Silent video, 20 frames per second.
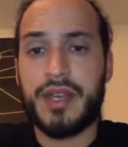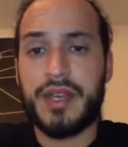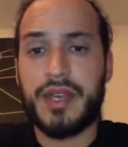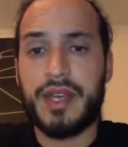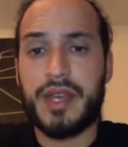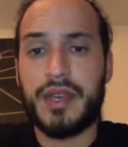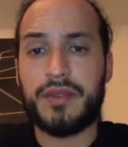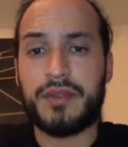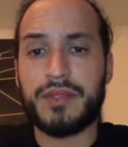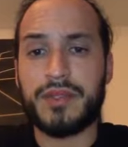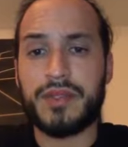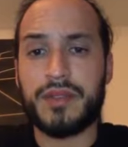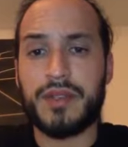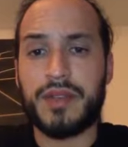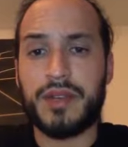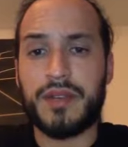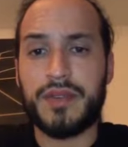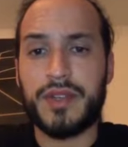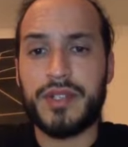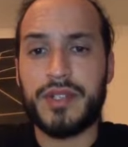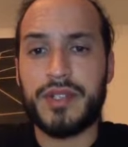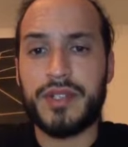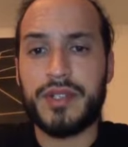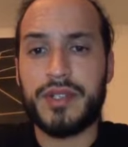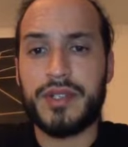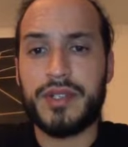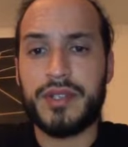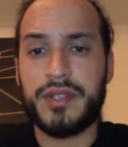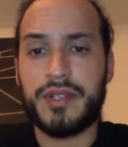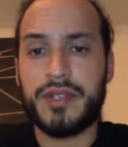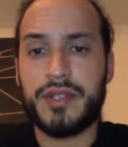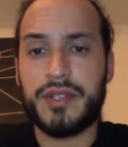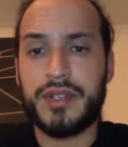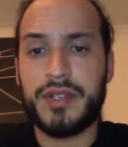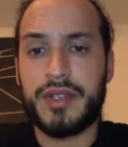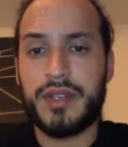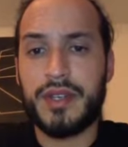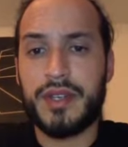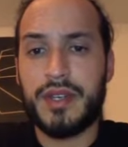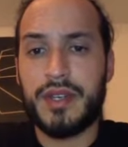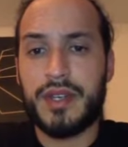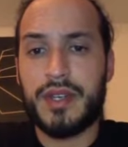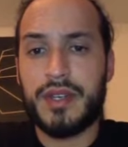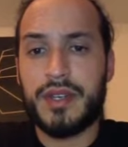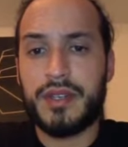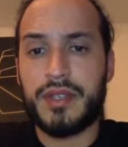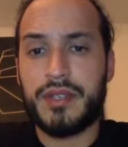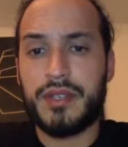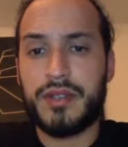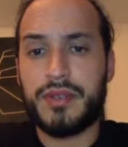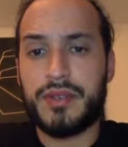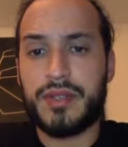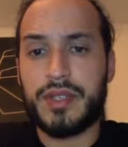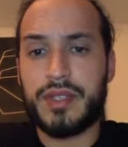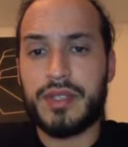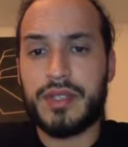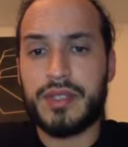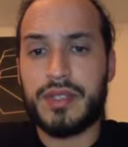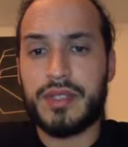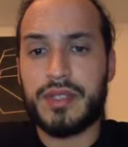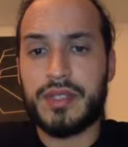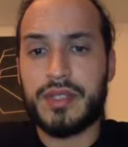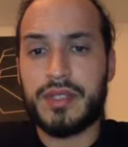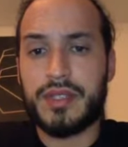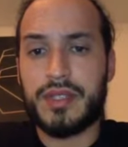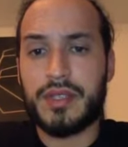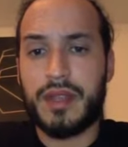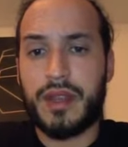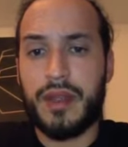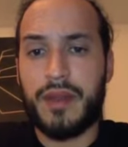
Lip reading: Hey, what's going on, Richard? Lucas.